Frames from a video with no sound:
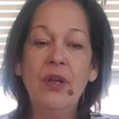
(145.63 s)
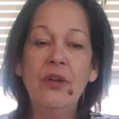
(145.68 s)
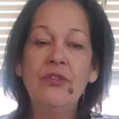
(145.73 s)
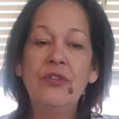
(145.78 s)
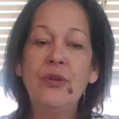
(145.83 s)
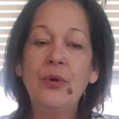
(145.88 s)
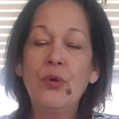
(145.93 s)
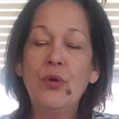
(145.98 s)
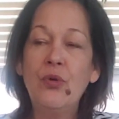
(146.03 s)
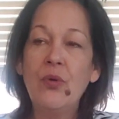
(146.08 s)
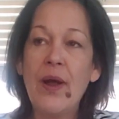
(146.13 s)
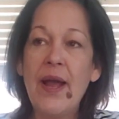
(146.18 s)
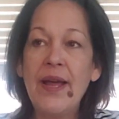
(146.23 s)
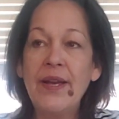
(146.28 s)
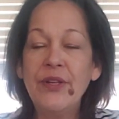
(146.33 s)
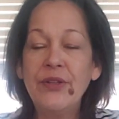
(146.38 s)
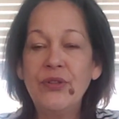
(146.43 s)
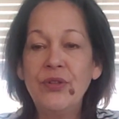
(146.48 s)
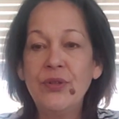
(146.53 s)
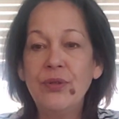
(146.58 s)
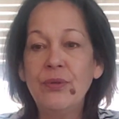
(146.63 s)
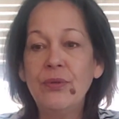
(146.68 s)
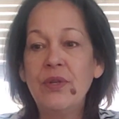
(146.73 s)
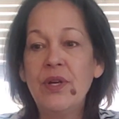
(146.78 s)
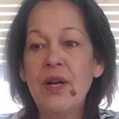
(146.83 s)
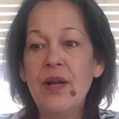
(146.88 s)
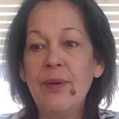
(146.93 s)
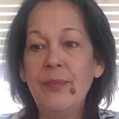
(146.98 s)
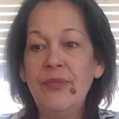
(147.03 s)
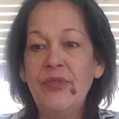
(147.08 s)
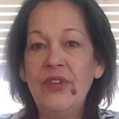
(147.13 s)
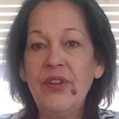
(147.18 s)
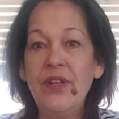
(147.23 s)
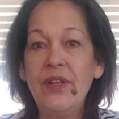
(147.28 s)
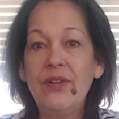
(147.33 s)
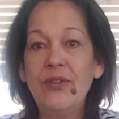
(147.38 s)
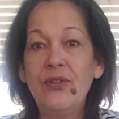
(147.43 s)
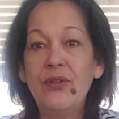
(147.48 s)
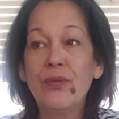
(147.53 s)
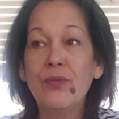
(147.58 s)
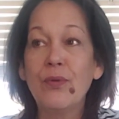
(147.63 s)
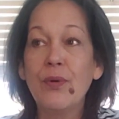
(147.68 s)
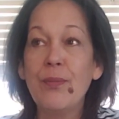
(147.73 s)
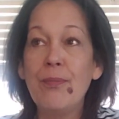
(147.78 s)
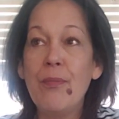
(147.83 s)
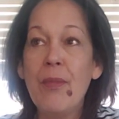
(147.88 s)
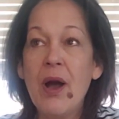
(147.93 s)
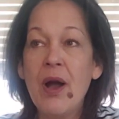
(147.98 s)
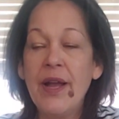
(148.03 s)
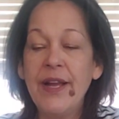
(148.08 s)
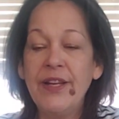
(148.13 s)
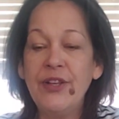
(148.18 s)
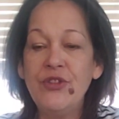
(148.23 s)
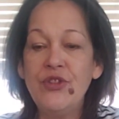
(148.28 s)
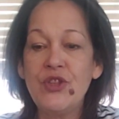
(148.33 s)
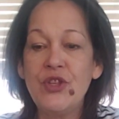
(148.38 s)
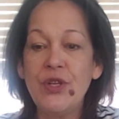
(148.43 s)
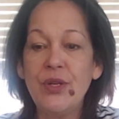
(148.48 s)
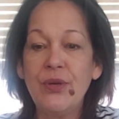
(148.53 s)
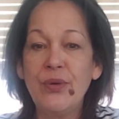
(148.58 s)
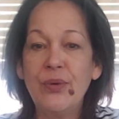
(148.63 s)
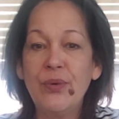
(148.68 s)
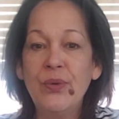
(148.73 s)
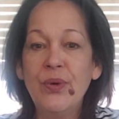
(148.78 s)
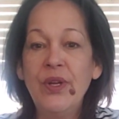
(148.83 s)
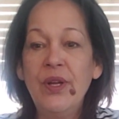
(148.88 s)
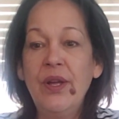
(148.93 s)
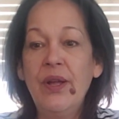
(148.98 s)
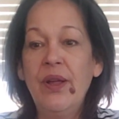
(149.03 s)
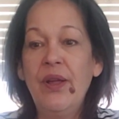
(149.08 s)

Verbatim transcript: So gratitude comes in to remind you